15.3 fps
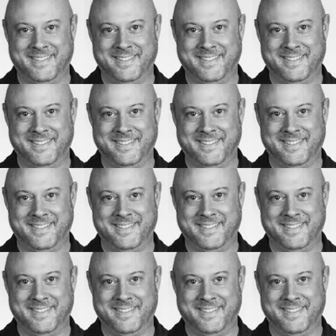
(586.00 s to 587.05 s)

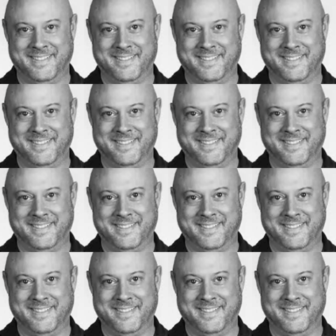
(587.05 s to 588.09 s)

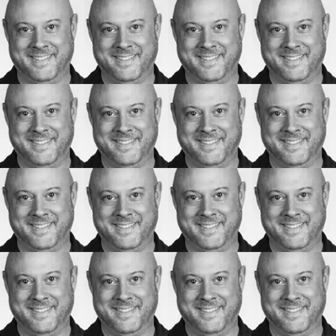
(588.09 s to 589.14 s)

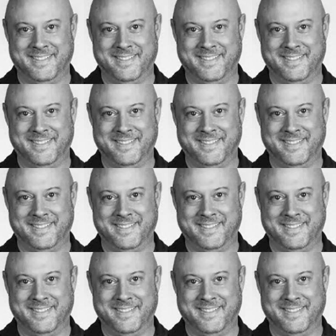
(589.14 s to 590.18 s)

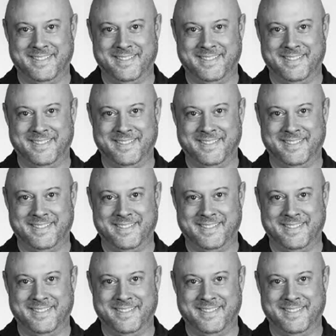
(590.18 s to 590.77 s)
This is a still picture; no speech is visible.